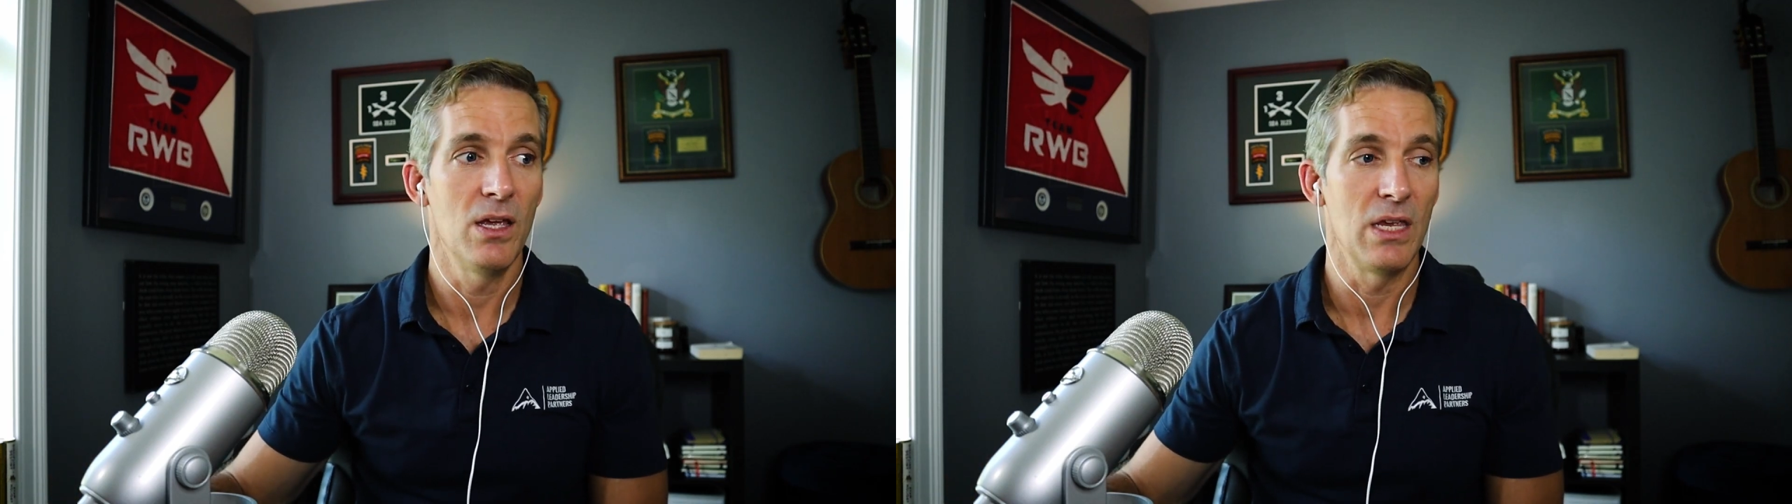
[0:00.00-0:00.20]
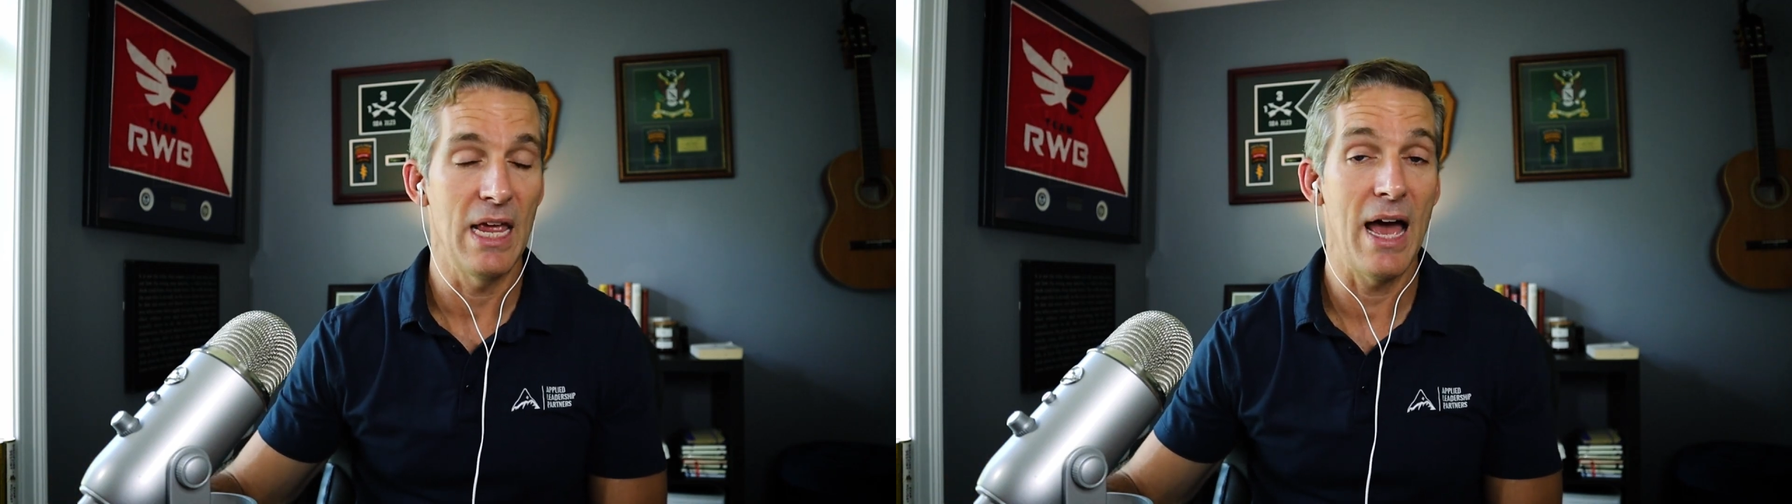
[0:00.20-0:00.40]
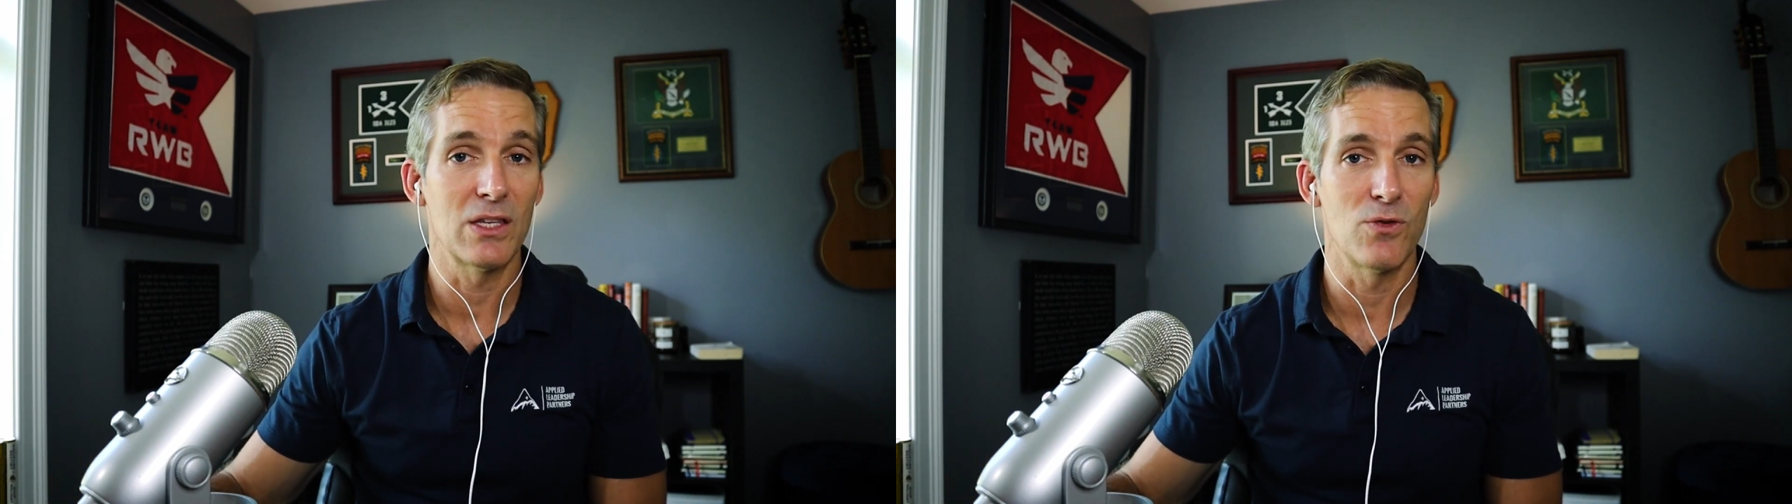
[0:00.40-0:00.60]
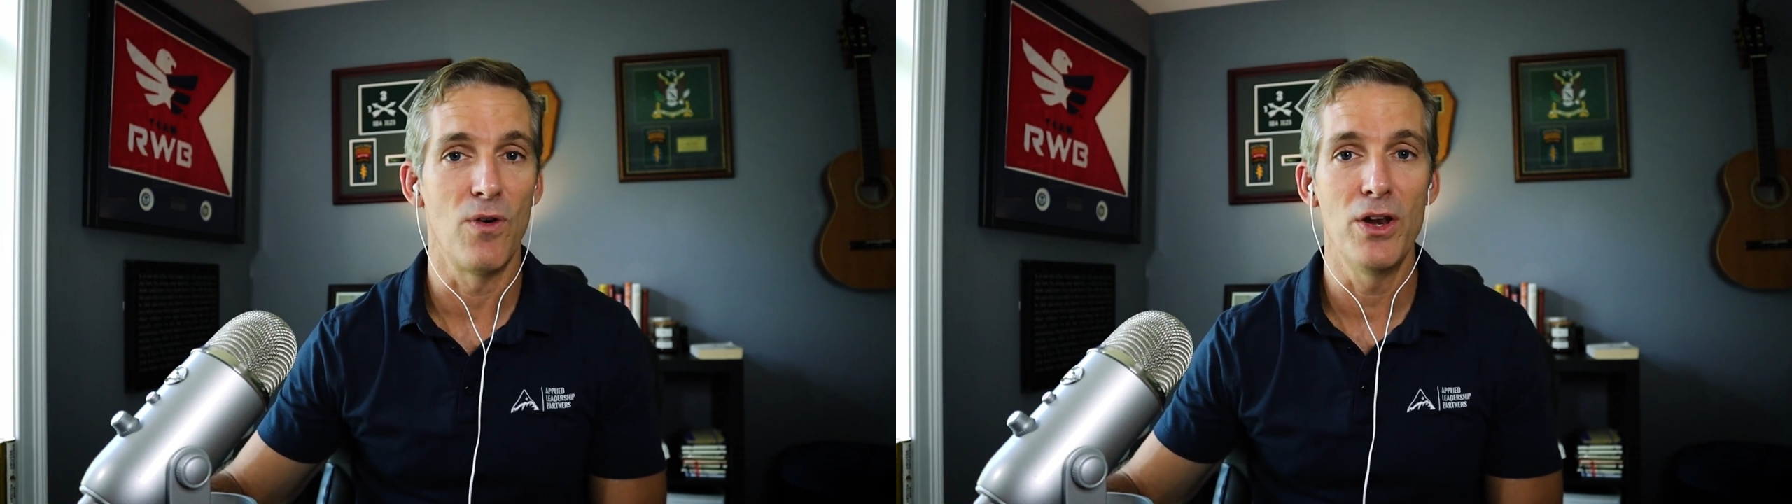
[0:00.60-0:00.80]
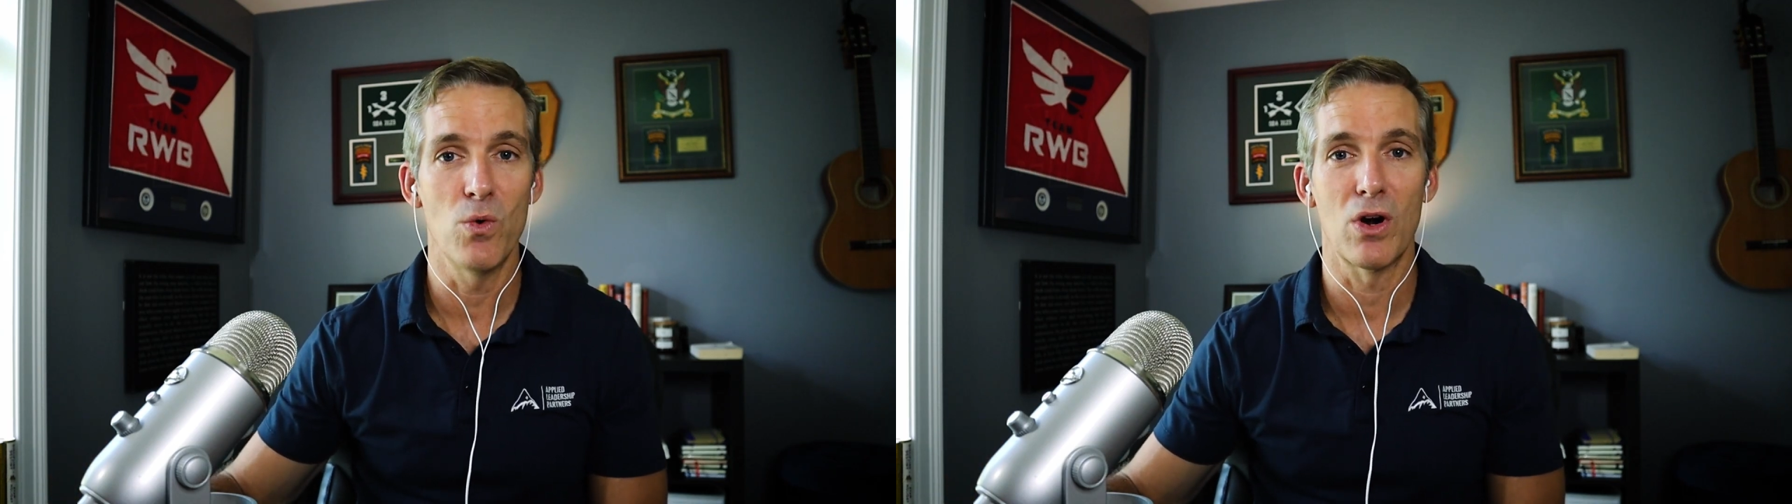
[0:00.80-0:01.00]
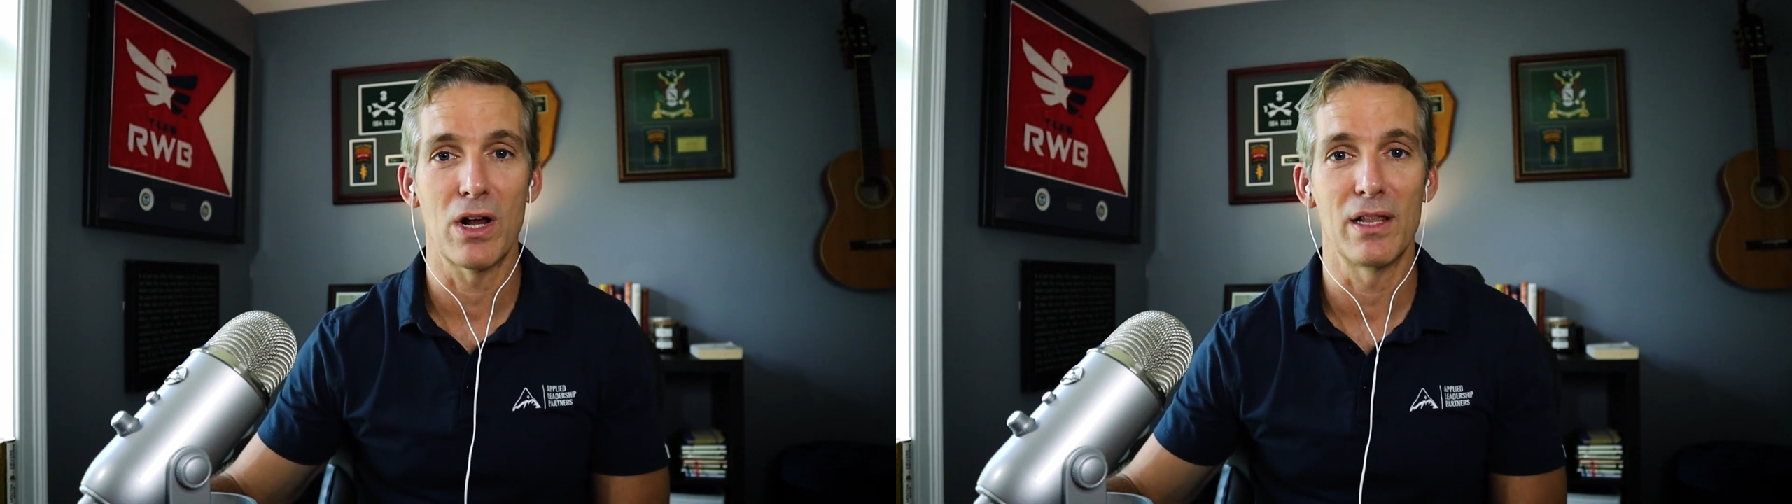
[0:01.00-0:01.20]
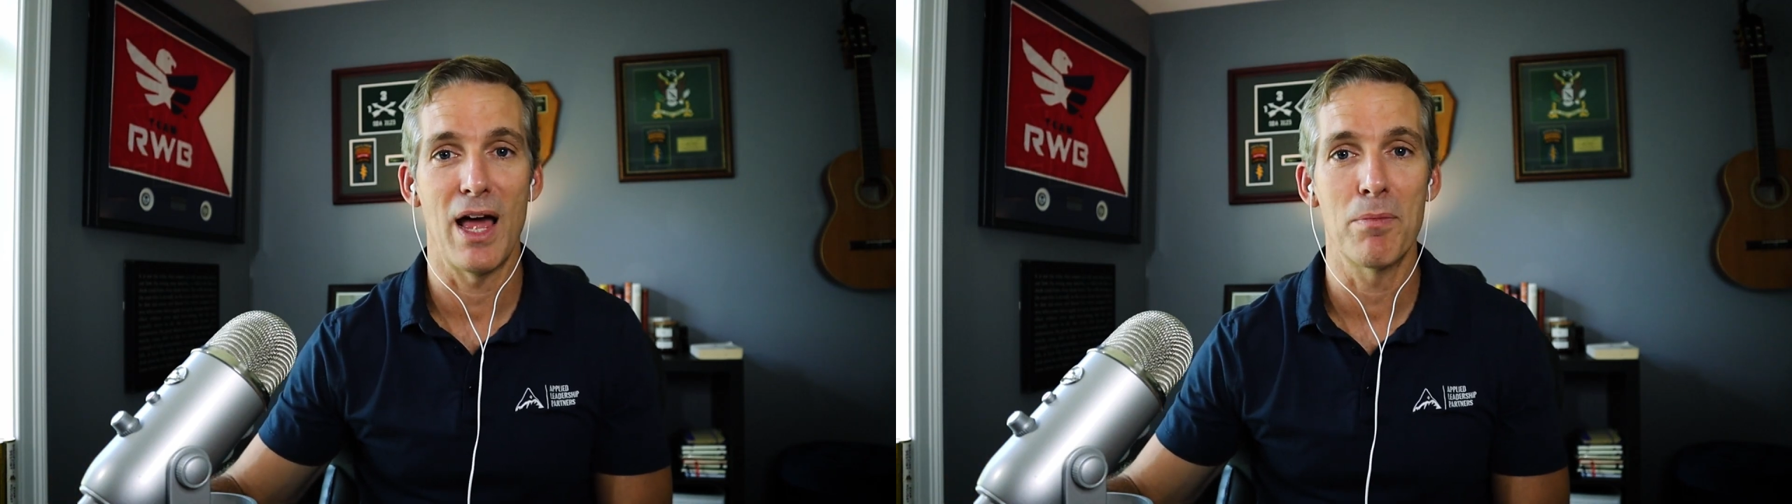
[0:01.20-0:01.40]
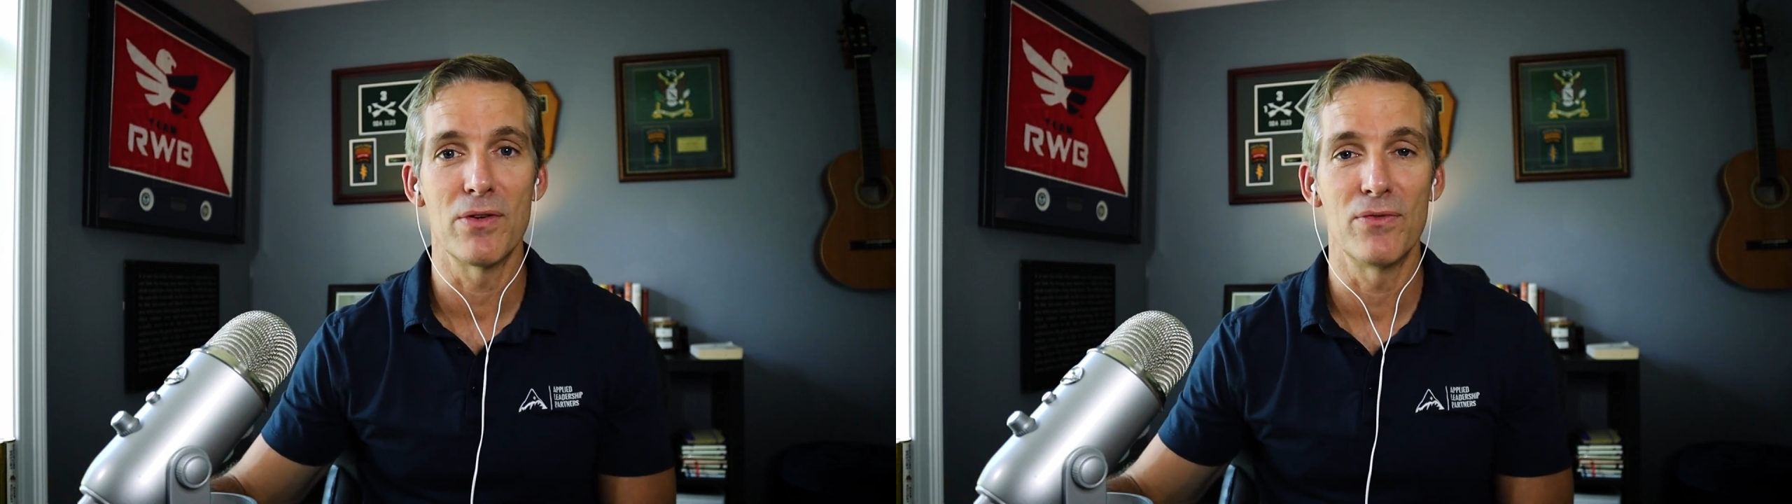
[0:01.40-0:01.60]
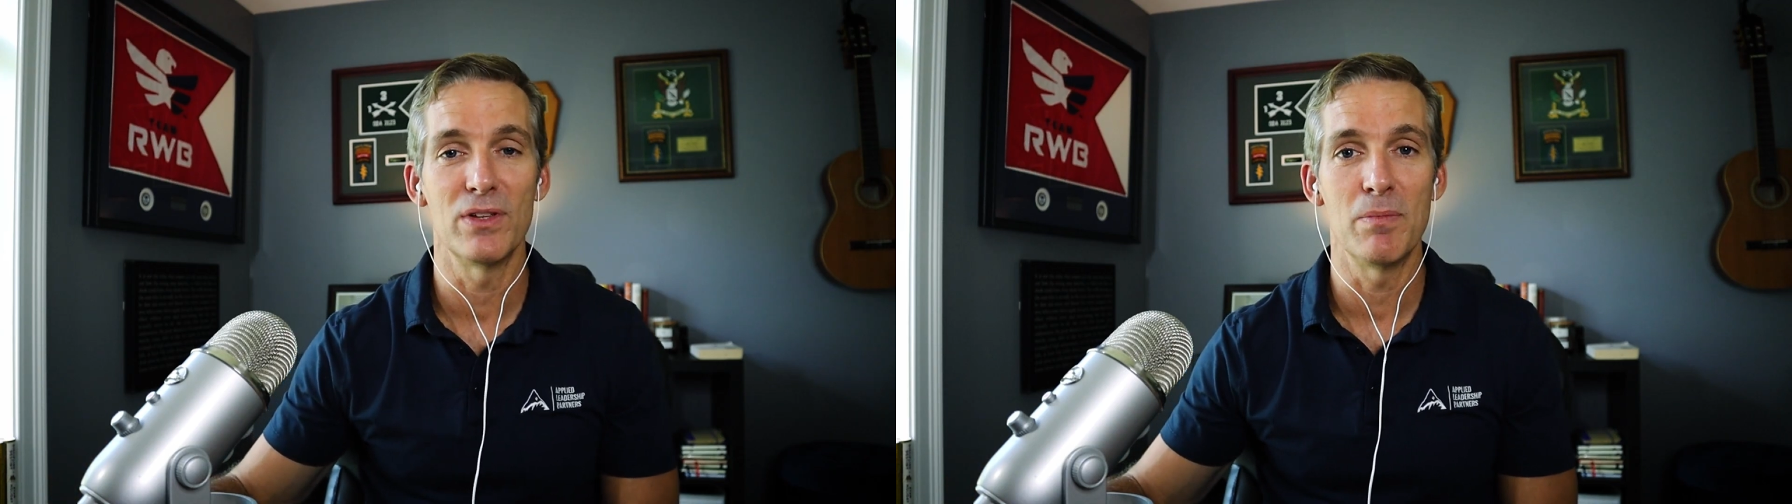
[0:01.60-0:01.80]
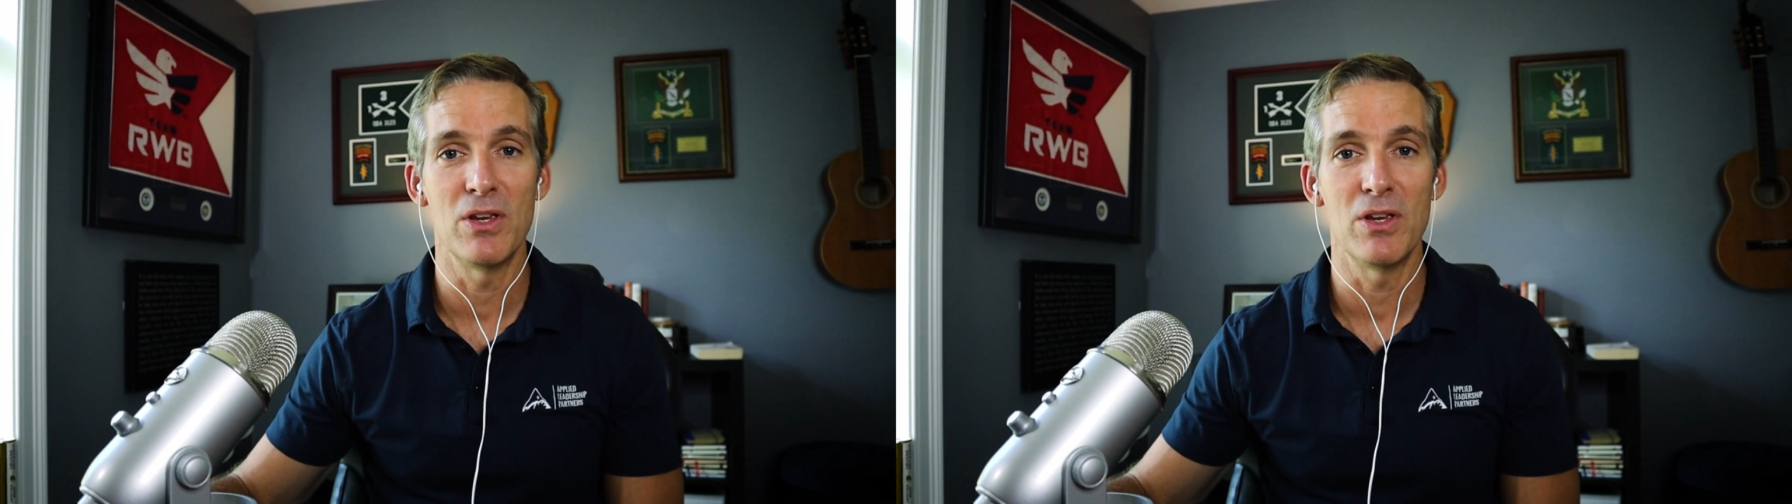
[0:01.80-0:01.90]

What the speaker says: yeah, it's fun to work collaboratively,